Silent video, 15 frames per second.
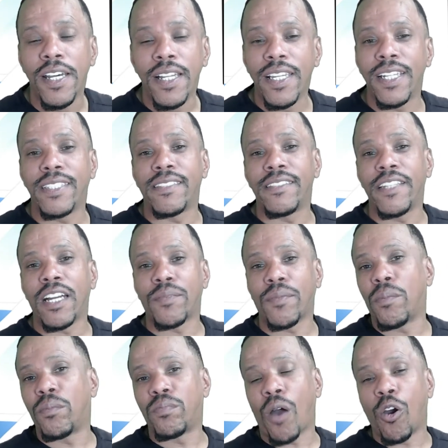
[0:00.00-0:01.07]
Ladies and gentlemen,
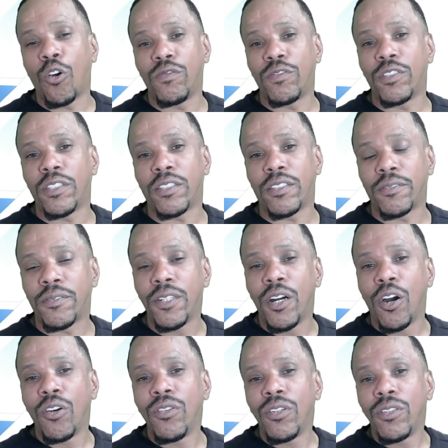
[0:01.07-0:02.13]
I'm over the
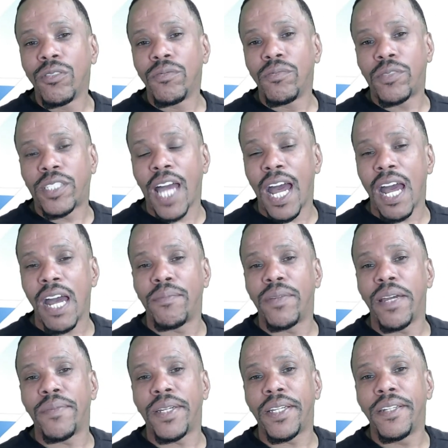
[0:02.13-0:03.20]
time
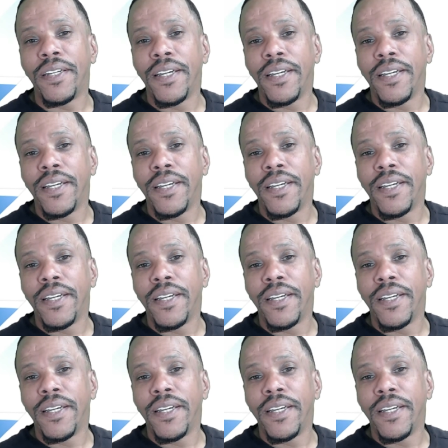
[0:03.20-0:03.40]
limit,